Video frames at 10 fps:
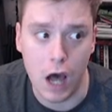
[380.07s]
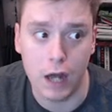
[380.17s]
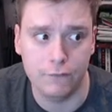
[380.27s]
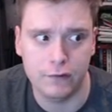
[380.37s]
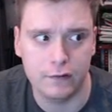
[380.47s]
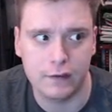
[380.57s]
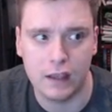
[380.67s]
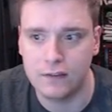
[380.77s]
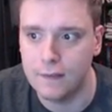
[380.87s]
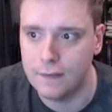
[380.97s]
of
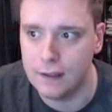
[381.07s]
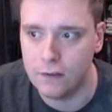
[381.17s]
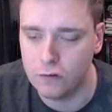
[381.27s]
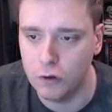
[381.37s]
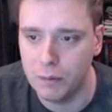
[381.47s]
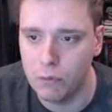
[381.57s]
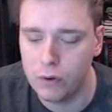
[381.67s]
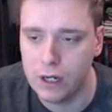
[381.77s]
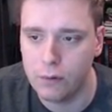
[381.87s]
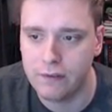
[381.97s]
success in the Super
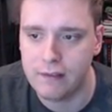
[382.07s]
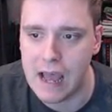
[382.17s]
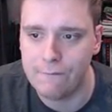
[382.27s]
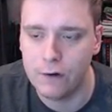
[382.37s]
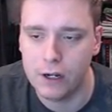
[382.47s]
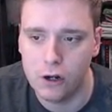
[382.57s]
Bowl year with Stafford,